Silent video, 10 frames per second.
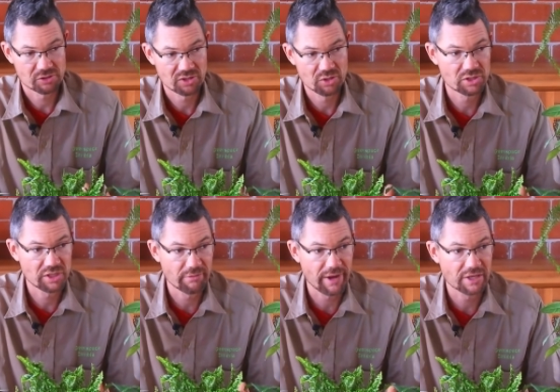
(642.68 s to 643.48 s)

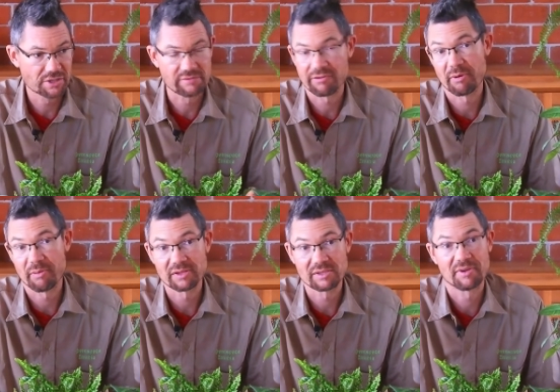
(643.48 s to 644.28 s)
usually ranges from
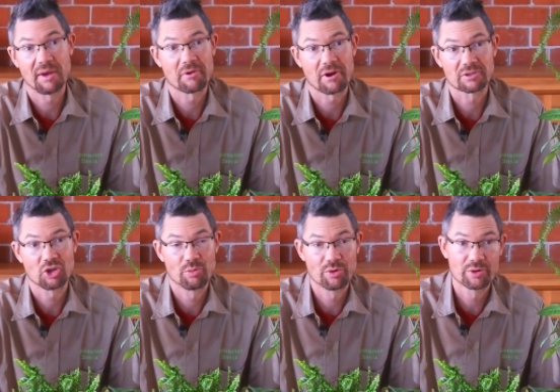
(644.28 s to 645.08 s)
about September,
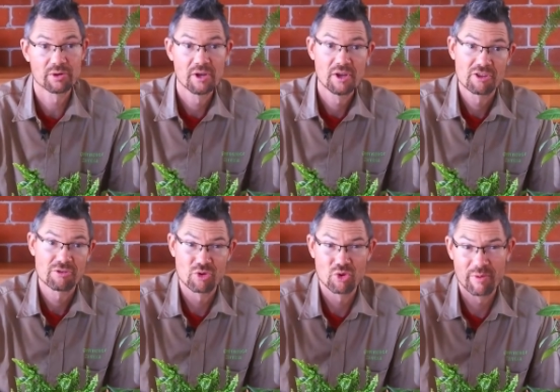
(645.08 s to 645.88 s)
October
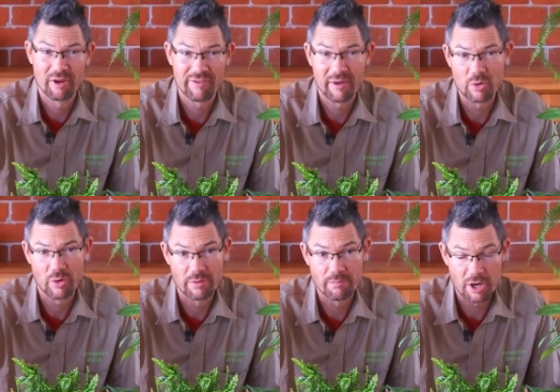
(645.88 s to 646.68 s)
through to about
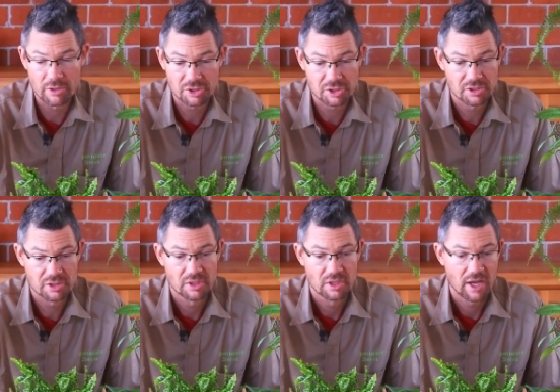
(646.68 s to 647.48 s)
February, March.
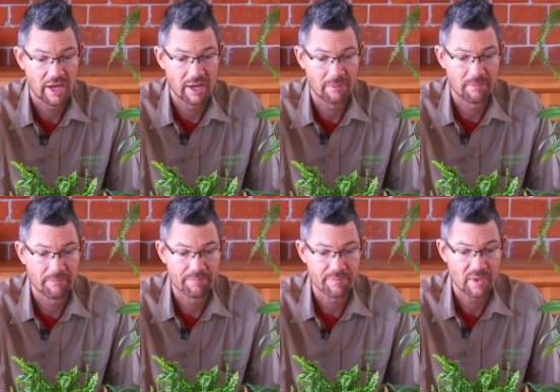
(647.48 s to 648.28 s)

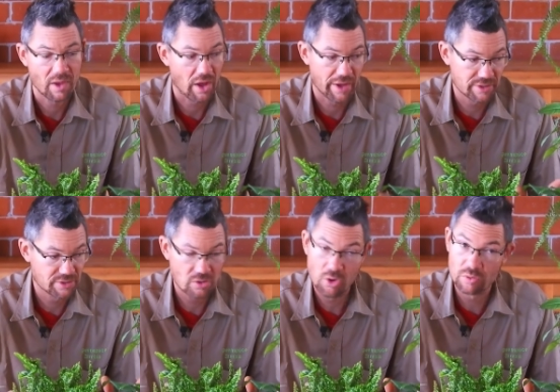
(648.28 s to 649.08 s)

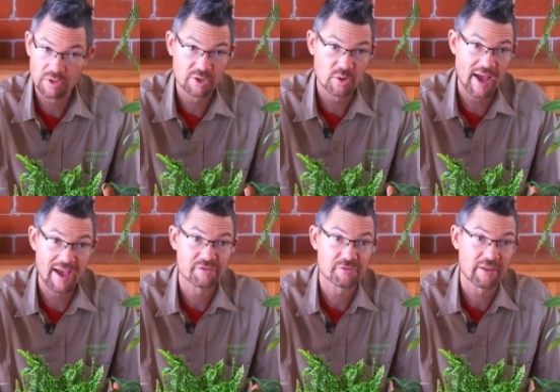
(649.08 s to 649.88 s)
I only do a
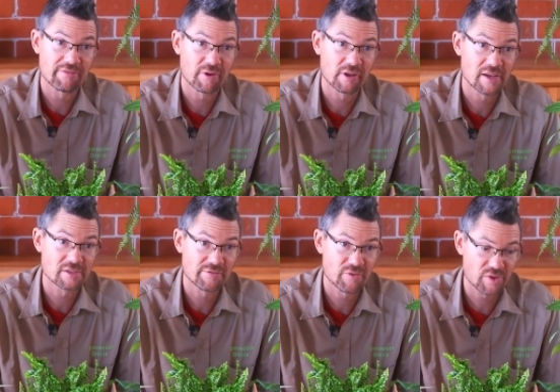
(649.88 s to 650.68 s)
half-strength
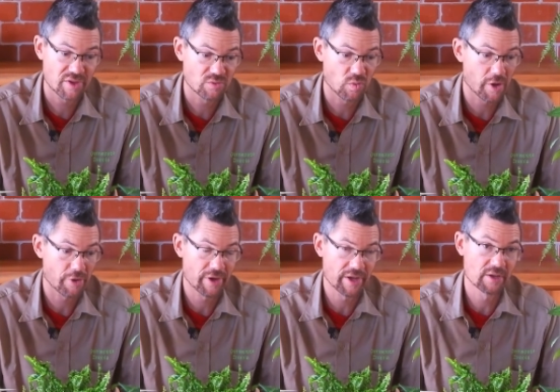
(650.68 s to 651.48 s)
fertilizer for these,
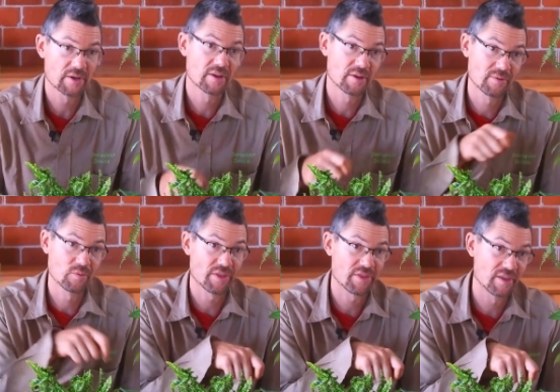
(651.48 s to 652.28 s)
watering
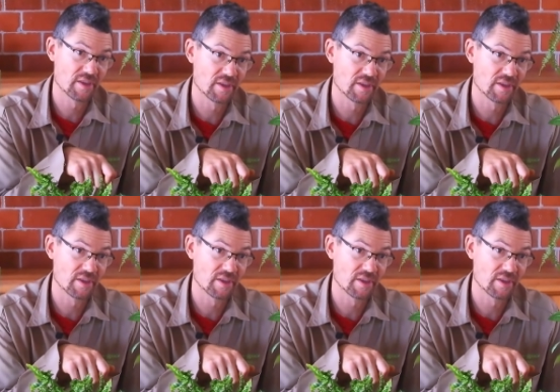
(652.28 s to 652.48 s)
with